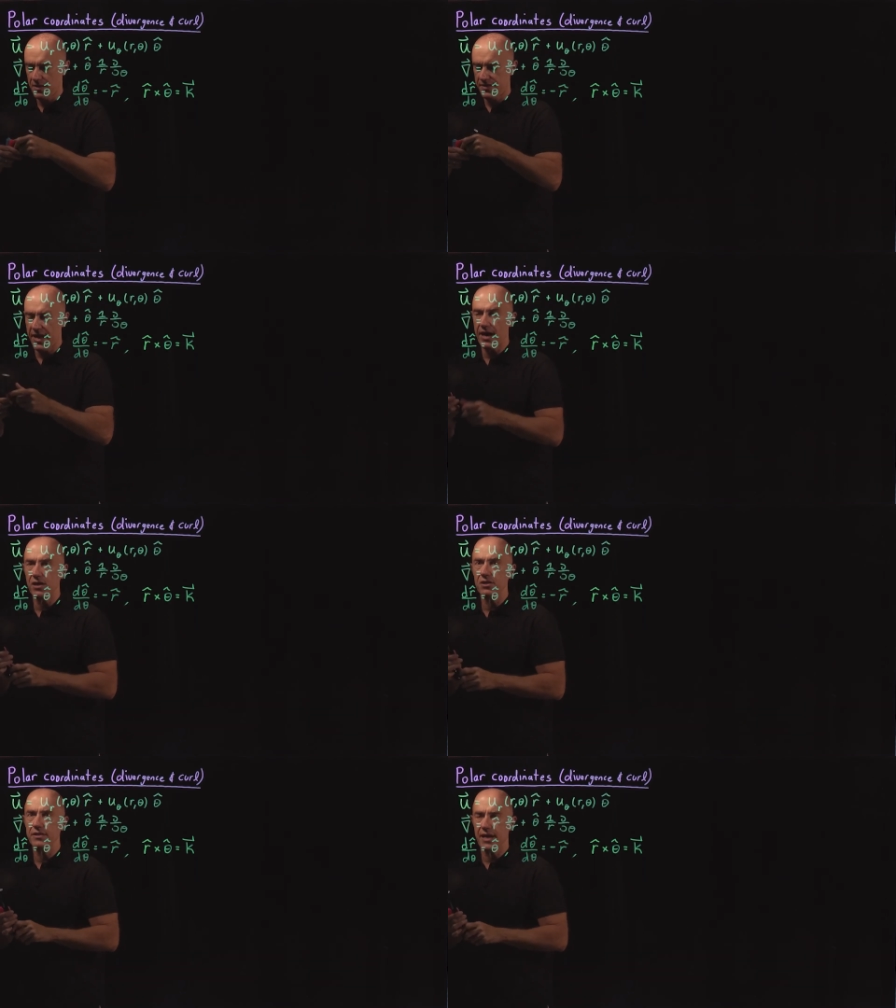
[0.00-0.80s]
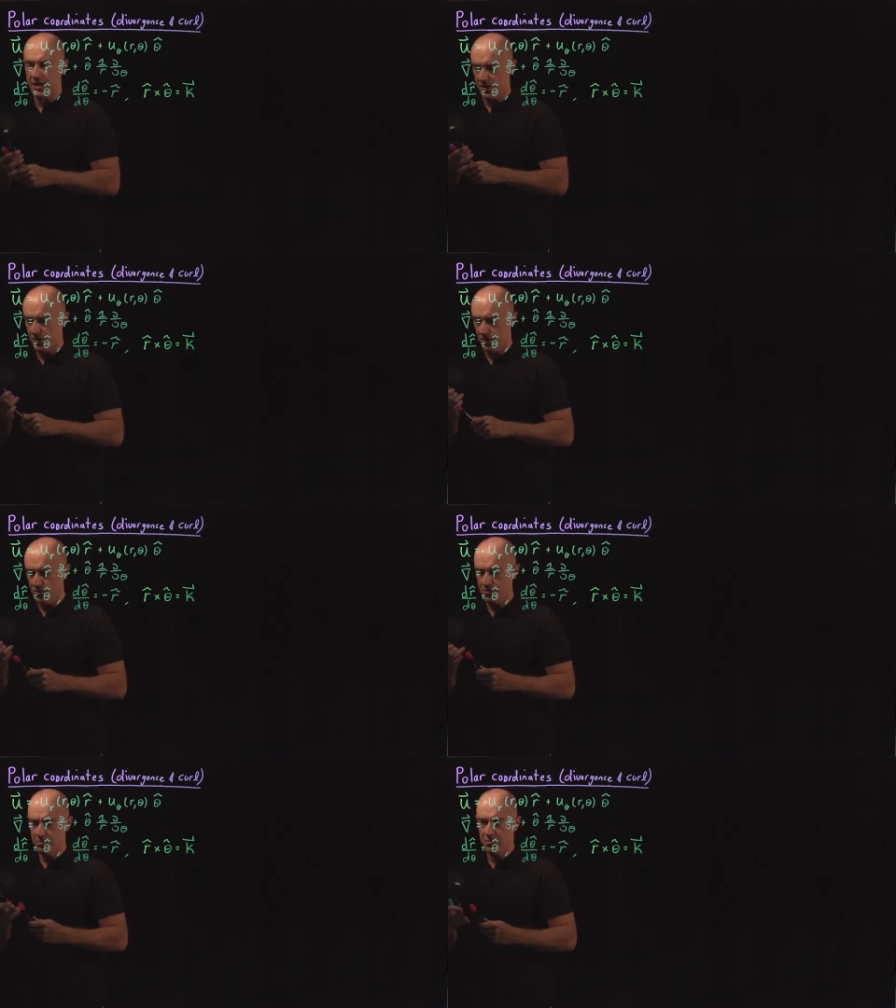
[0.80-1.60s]
Del dot
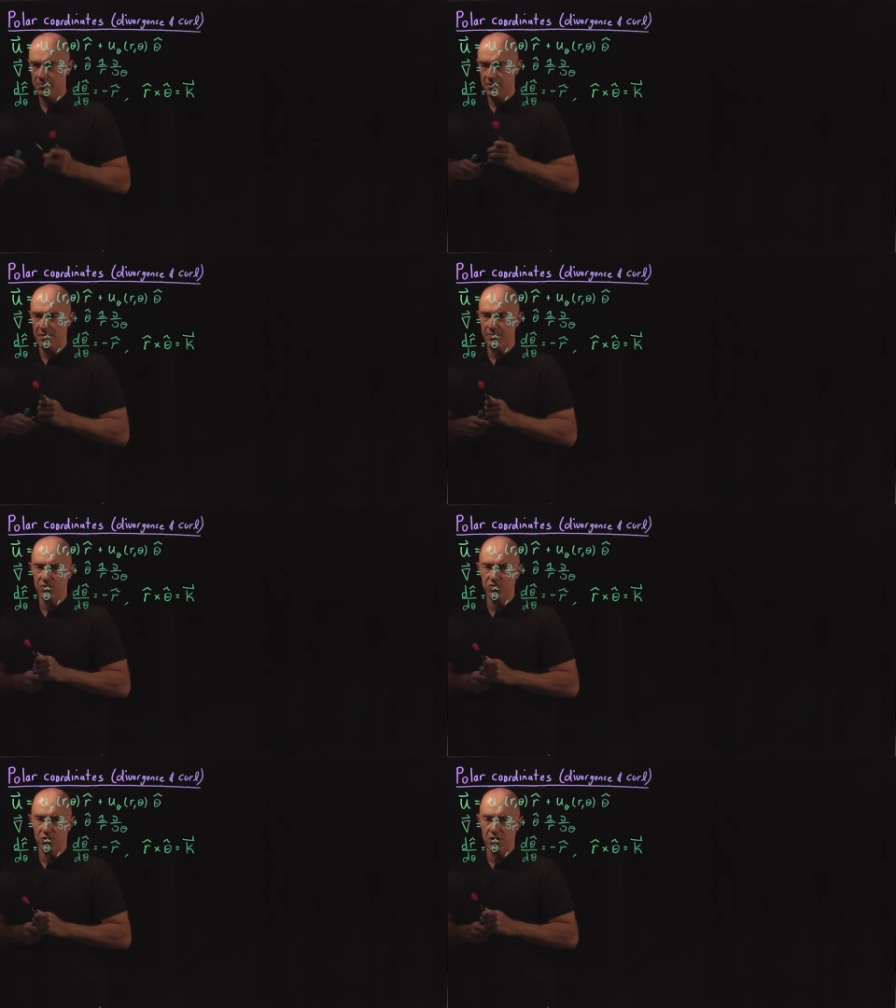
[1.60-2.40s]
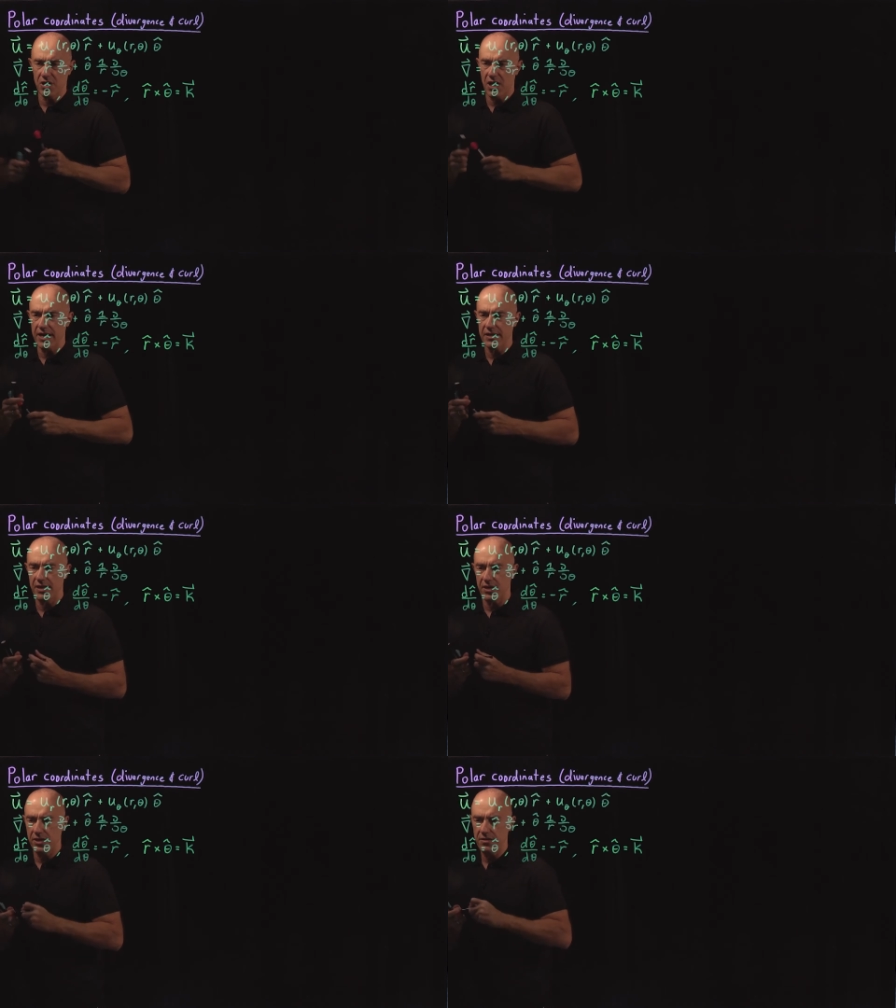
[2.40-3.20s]
u. Let me draw a line
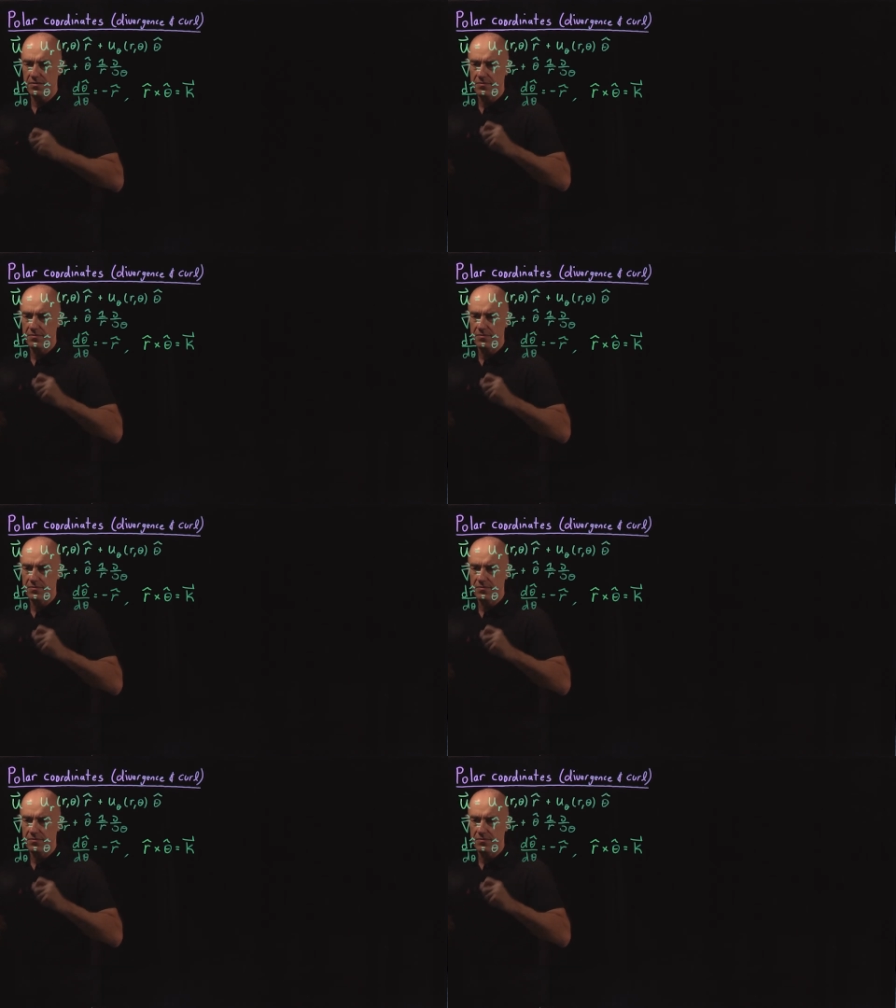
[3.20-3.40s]
here.